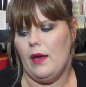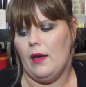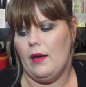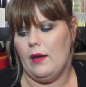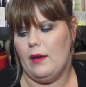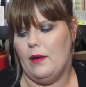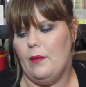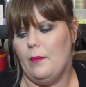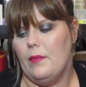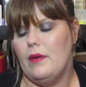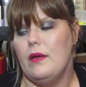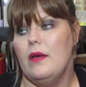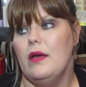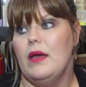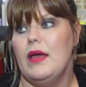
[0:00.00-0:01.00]
Um,
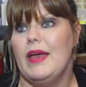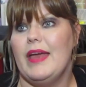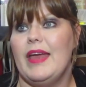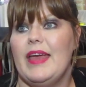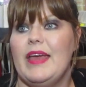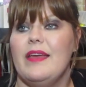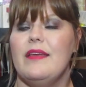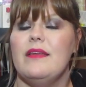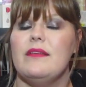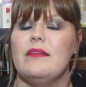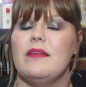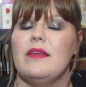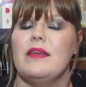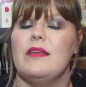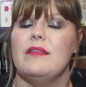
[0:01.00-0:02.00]

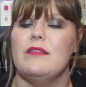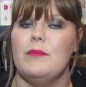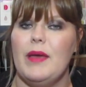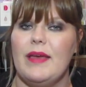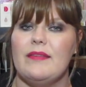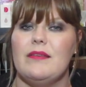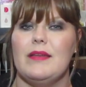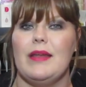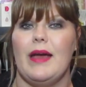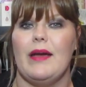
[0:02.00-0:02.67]
it is amazing.